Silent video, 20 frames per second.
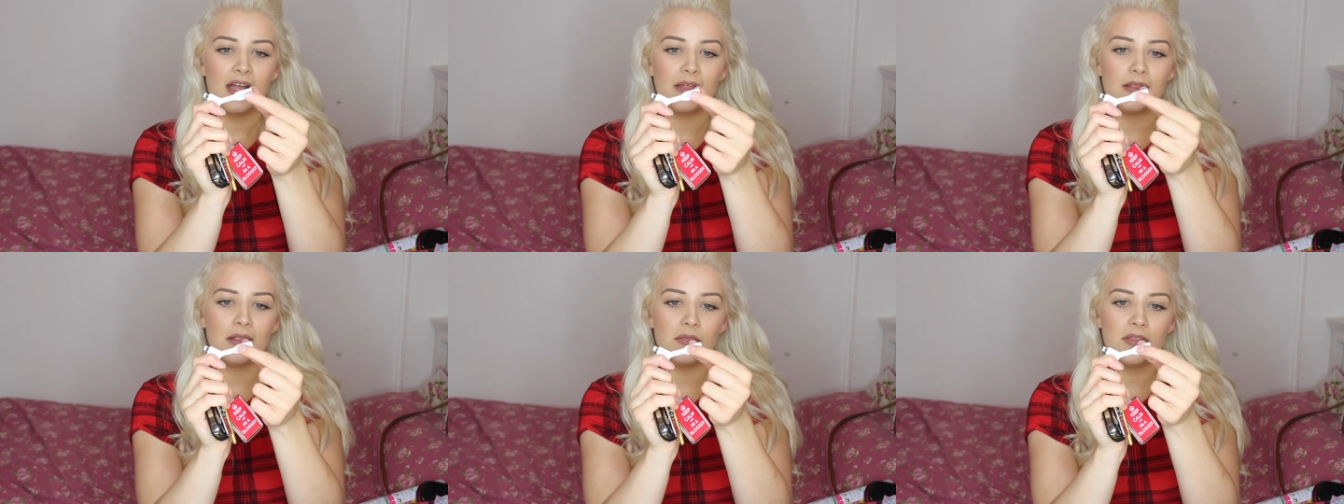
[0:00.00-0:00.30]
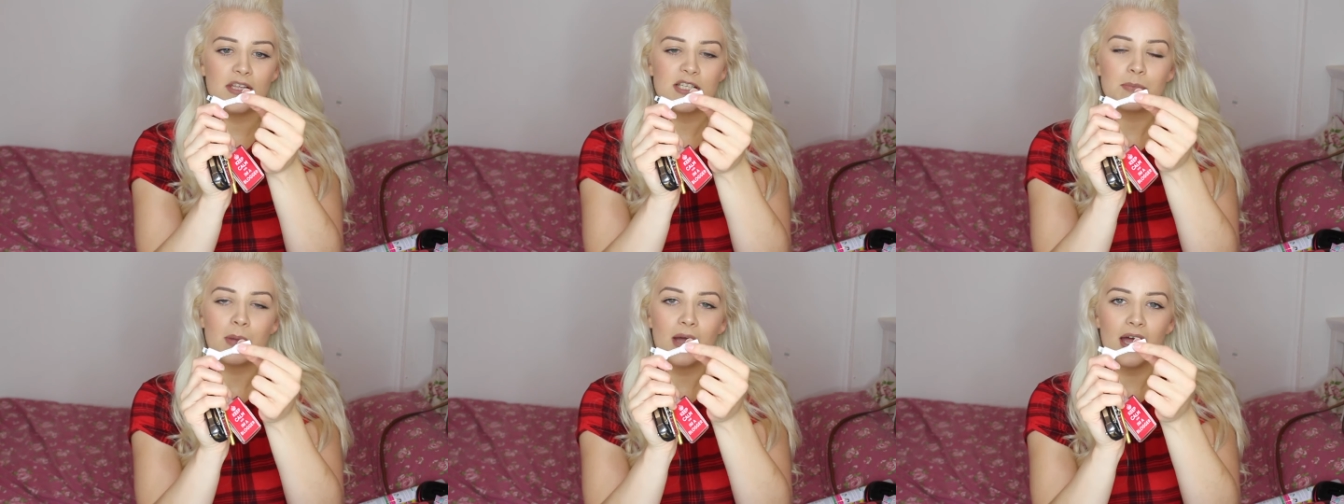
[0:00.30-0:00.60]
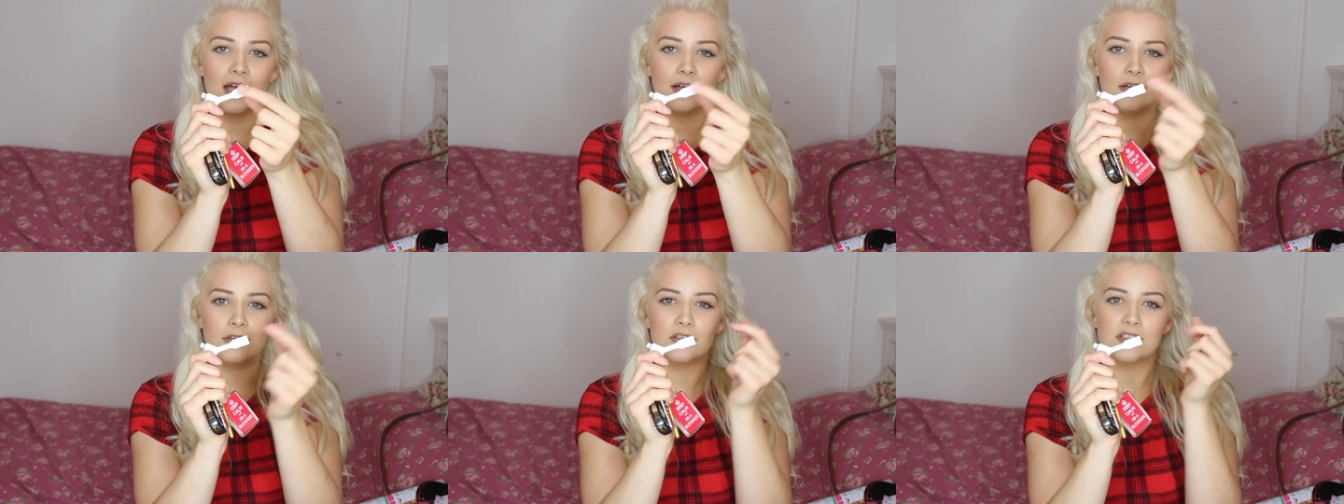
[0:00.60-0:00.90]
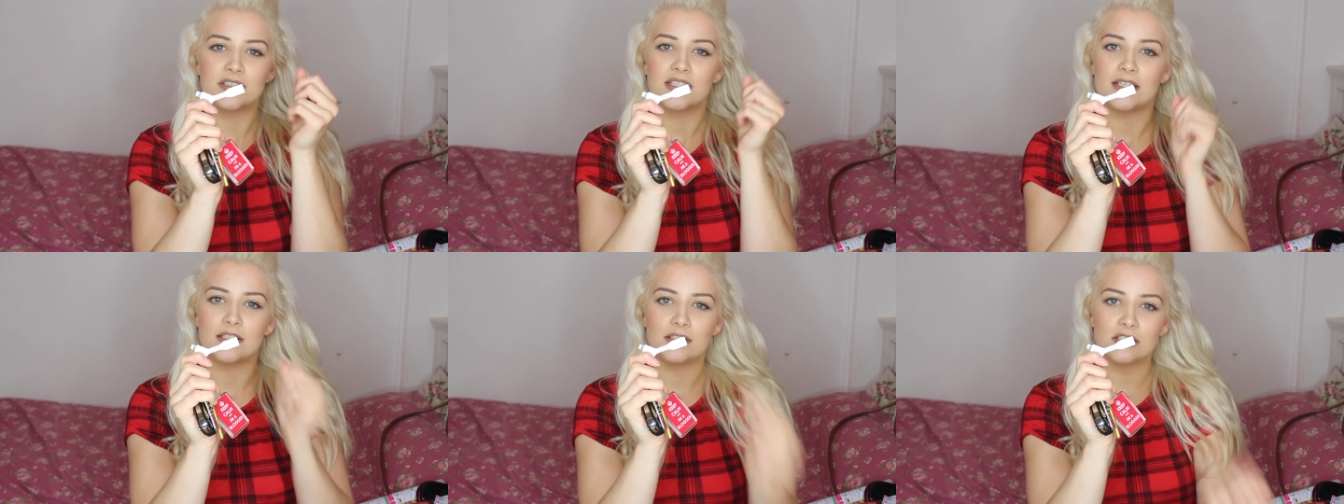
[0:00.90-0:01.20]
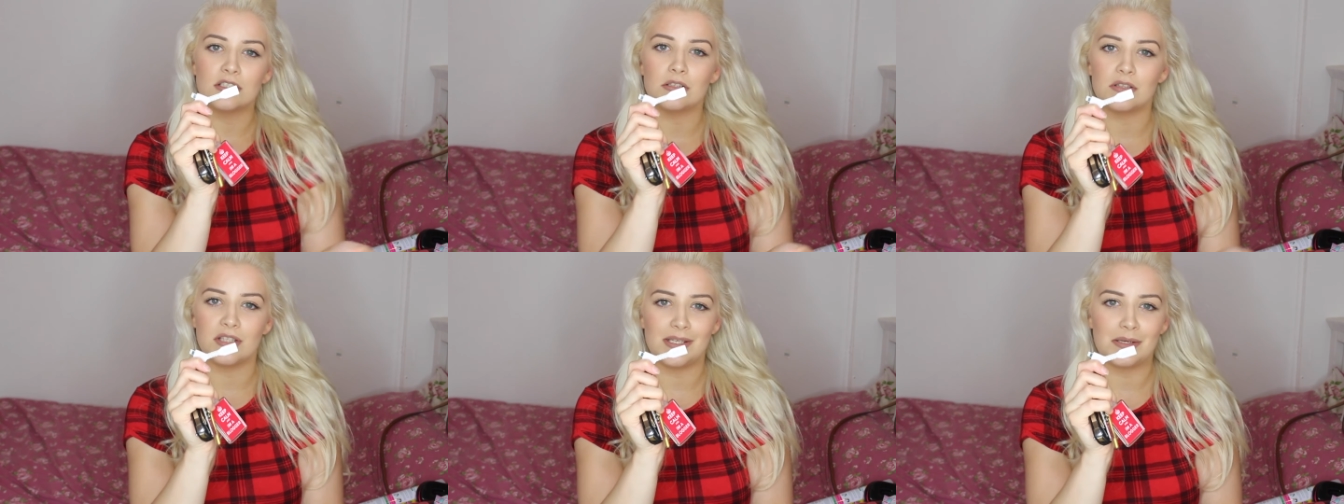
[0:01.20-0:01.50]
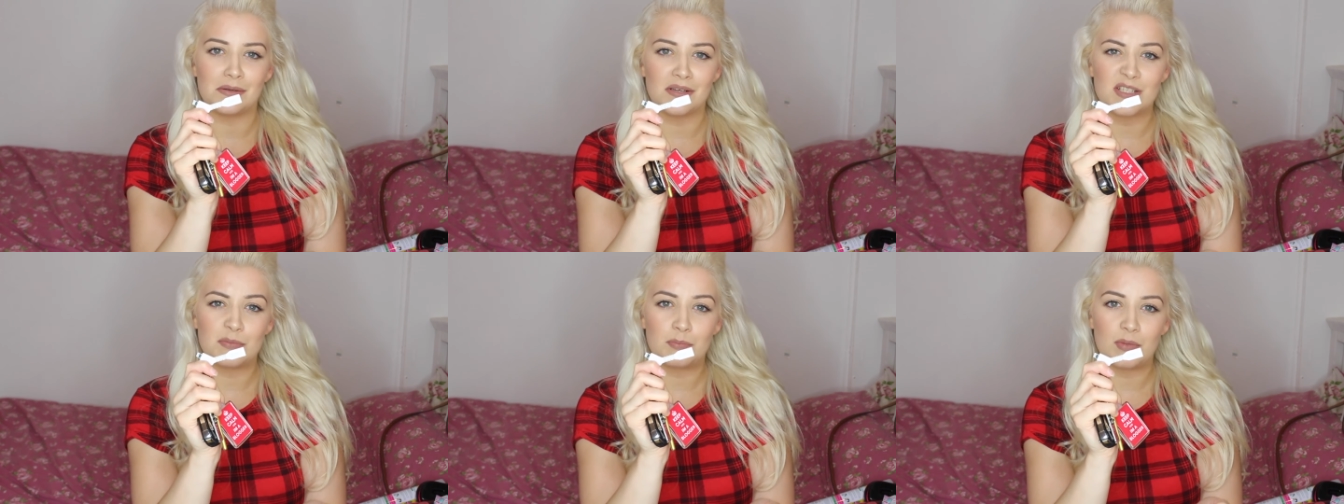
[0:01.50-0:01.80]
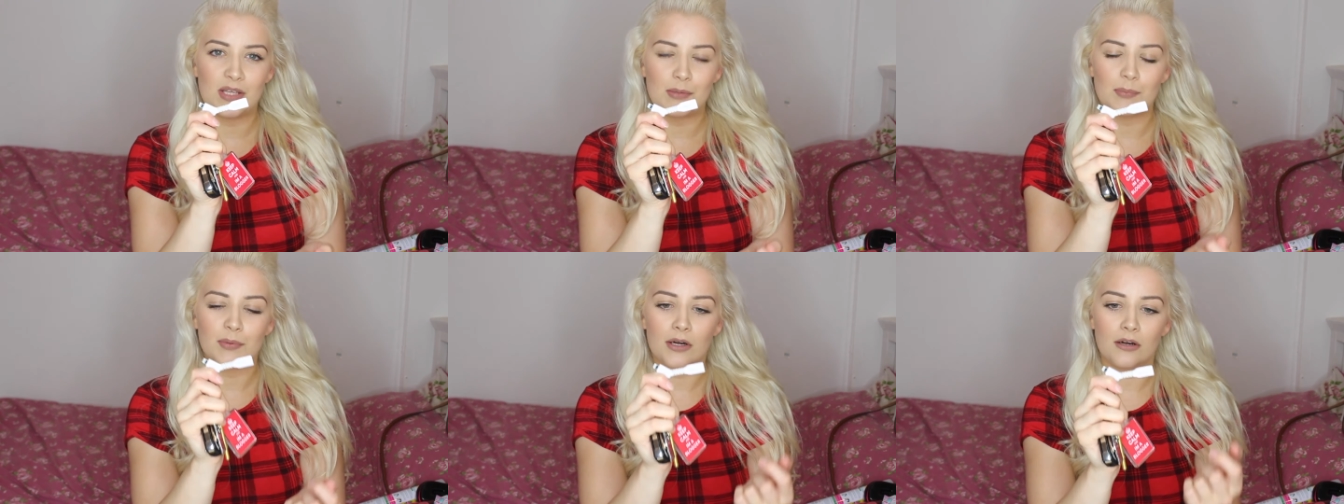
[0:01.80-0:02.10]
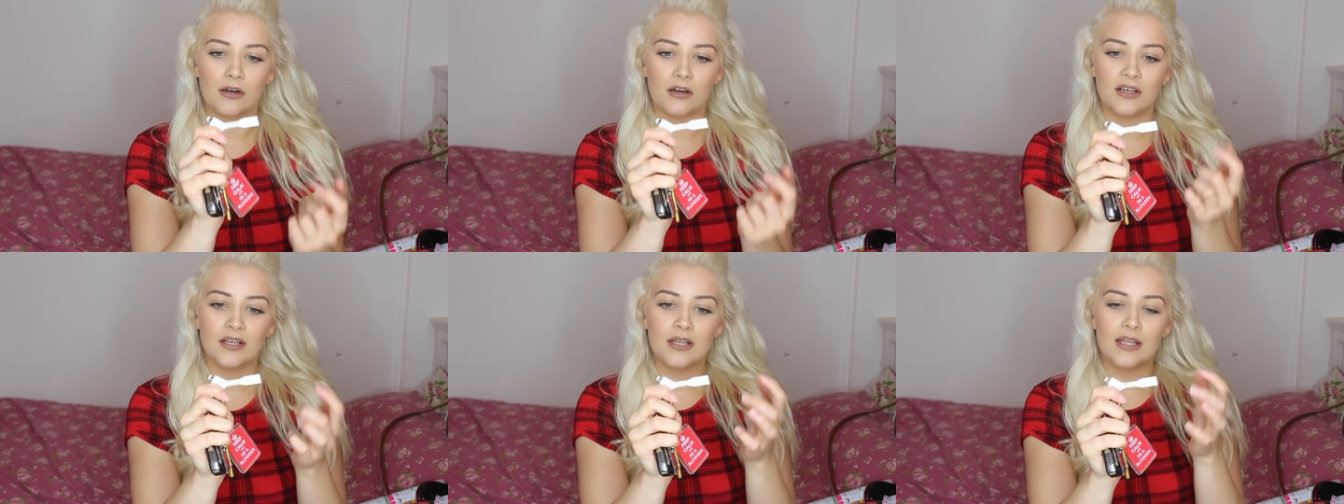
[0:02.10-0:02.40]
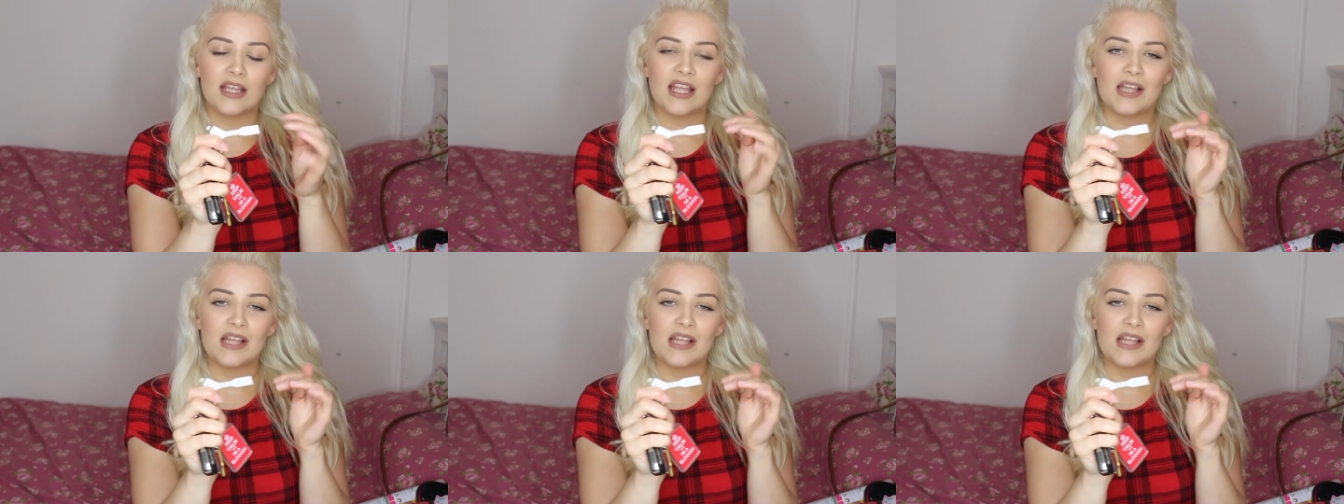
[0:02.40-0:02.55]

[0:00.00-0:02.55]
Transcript: And then this part goes into the USB port.